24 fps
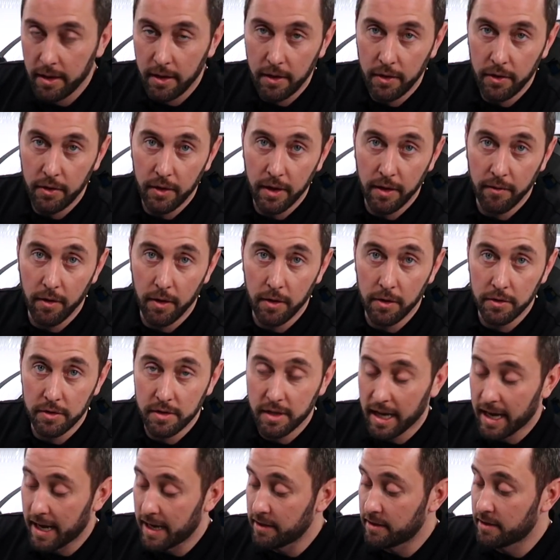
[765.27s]
You have all those
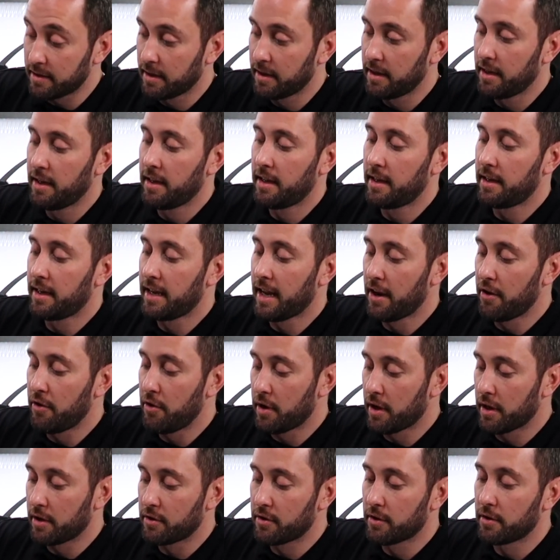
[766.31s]
sides. Now you can
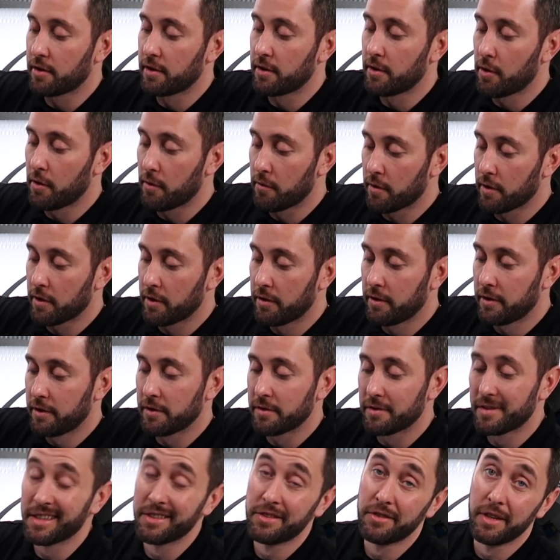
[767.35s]
turn it over. You
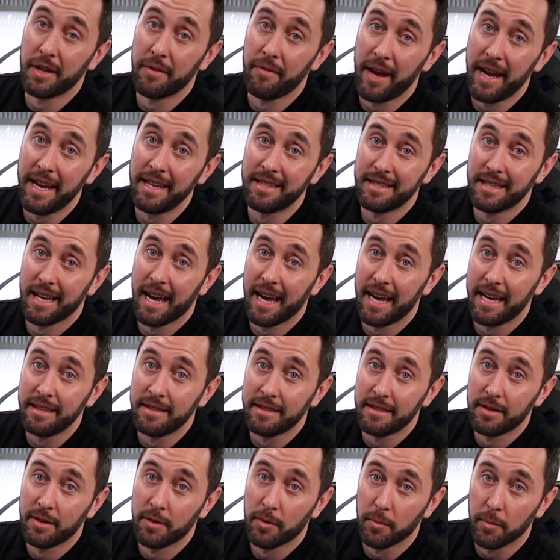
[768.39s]
essentially have 8 sides.
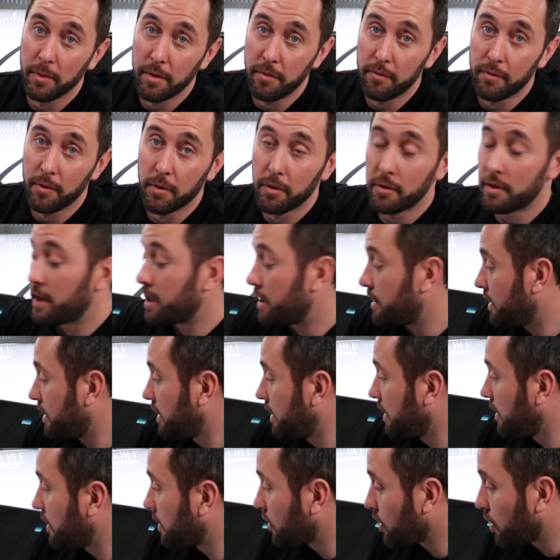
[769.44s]
Refold it.
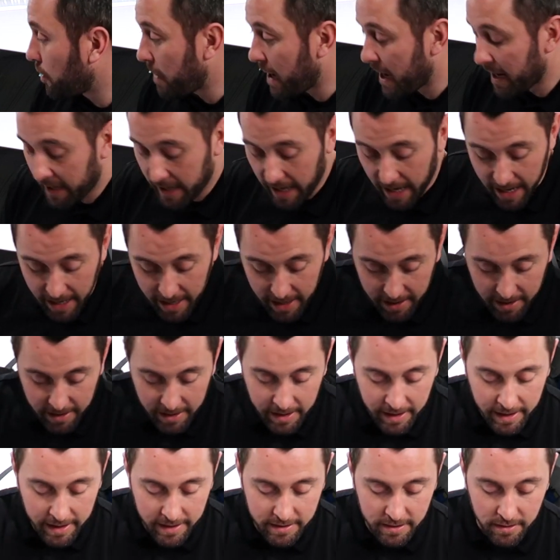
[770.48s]
Go back at it.
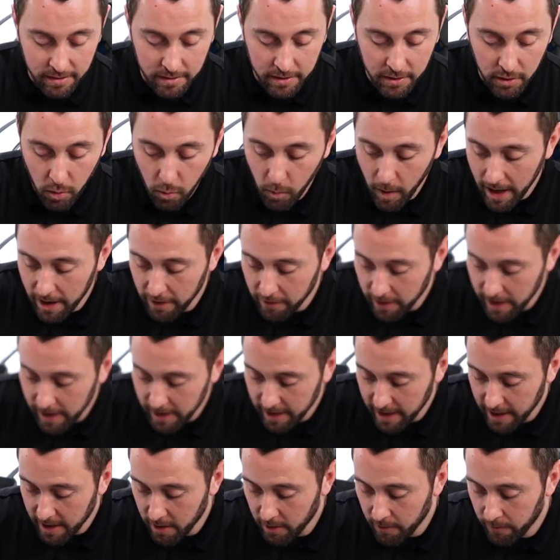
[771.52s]
It's a little wet right
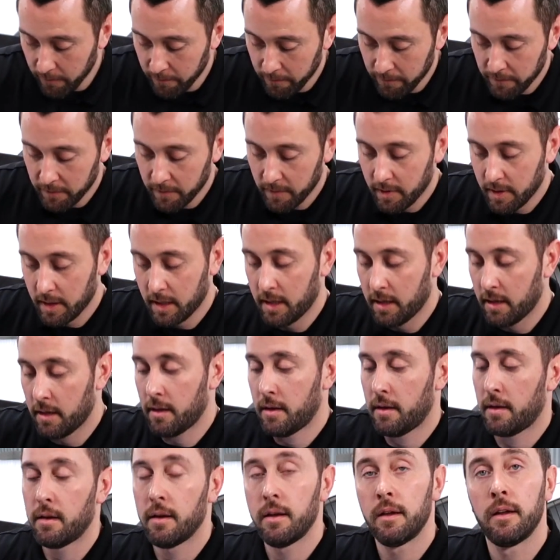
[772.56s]
now.
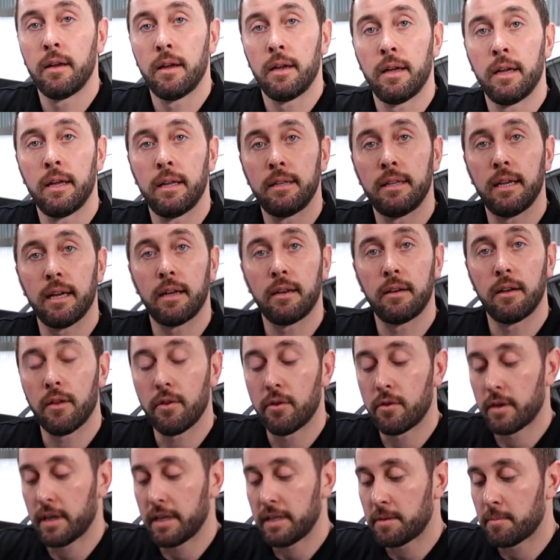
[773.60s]
Take another
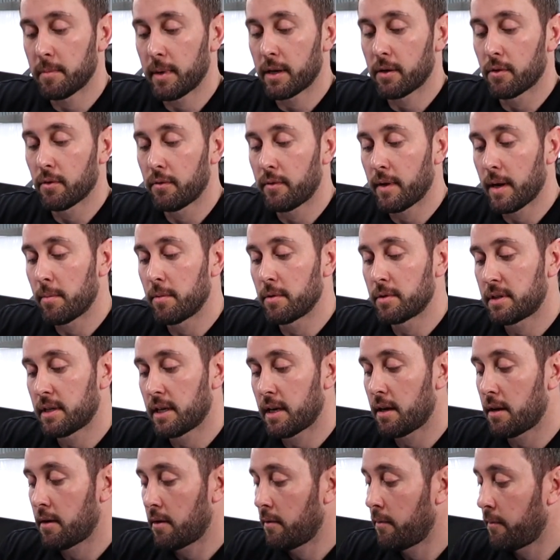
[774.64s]
nice microfiber towel.